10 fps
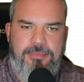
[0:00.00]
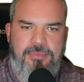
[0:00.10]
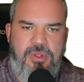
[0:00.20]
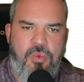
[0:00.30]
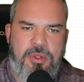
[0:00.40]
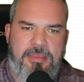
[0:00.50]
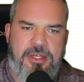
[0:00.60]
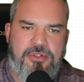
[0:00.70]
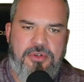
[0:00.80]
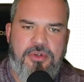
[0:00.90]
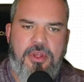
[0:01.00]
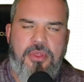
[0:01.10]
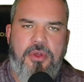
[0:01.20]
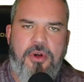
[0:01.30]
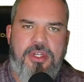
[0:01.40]
we measured
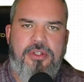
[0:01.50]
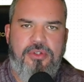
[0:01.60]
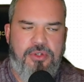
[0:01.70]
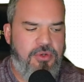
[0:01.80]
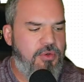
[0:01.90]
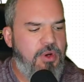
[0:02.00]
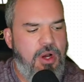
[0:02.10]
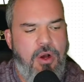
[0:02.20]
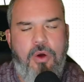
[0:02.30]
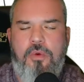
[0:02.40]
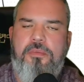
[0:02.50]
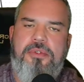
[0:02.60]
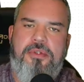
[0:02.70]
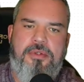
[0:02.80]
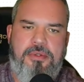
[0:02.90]
32
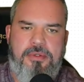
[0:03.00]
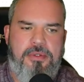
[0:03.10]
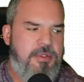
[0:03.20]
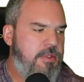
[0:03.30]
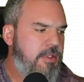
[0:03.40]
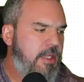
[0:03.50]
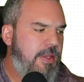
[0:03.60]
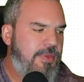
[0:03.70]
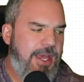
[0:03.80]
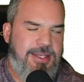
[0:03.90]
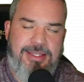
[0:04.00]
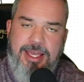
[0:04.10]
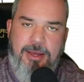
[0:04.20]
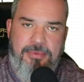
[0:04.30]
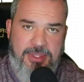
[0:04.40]
ohms at that
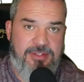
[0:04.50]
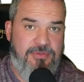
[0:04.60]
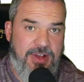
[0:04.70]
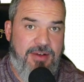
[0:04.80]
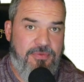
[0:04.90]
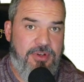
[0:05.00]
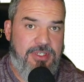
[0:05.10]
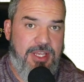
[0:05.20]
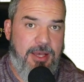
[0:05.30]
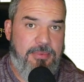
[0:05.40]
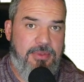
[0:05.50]
depth. That's 5 foot depth.